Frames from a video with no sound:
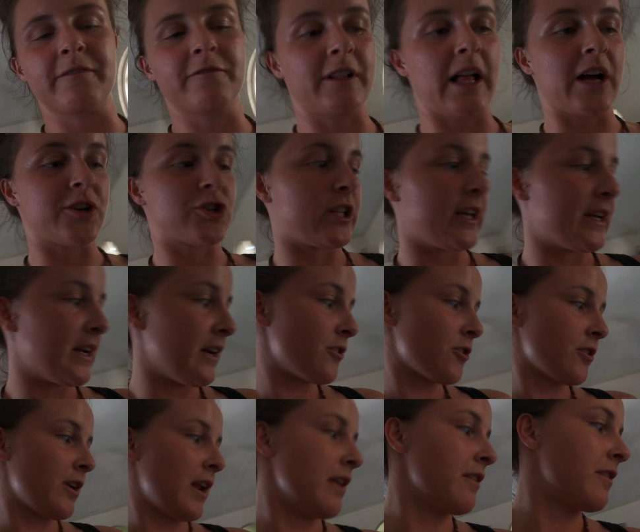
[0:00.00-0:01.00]
flashlight
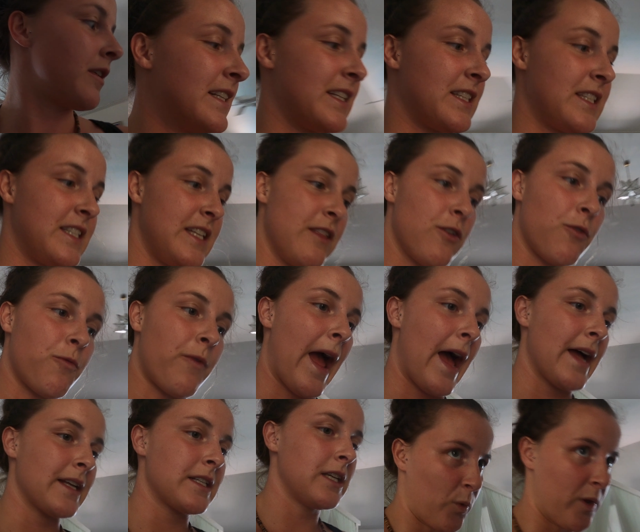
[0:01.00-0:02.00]
underneath to see the
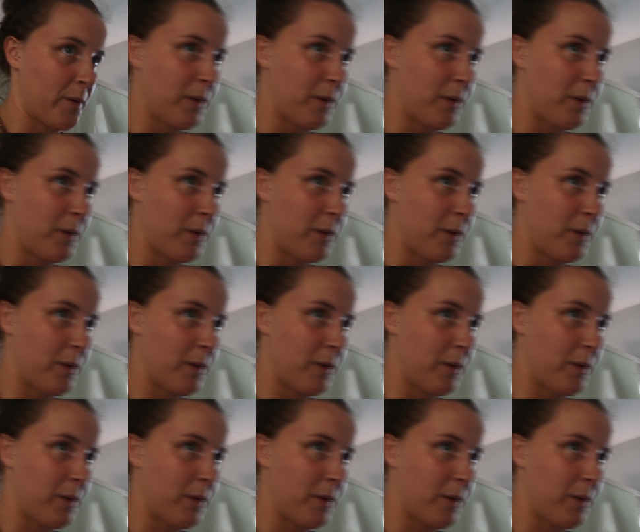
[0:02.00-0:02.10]
rat. We